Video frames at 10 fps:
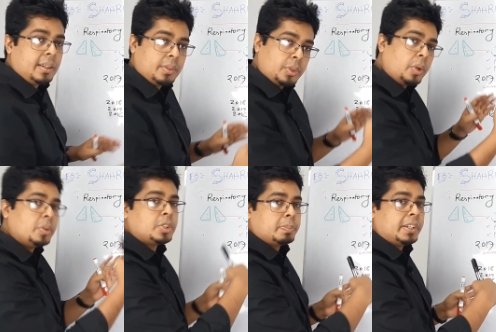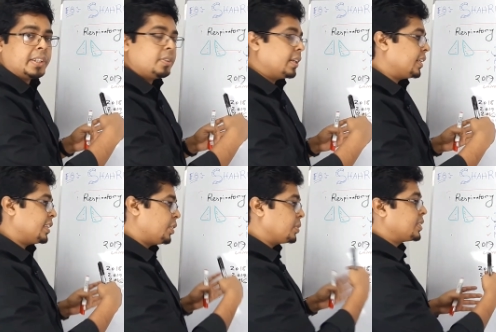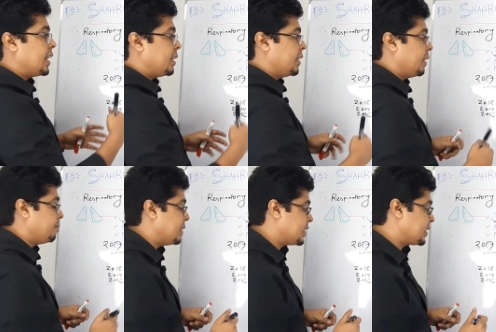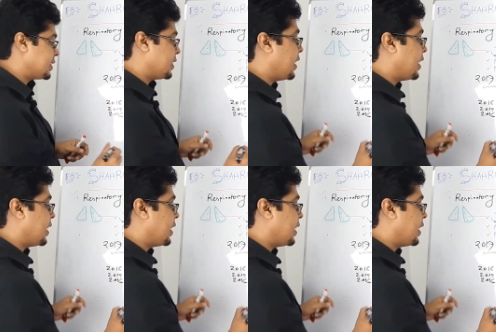those particular year, those are have been tested,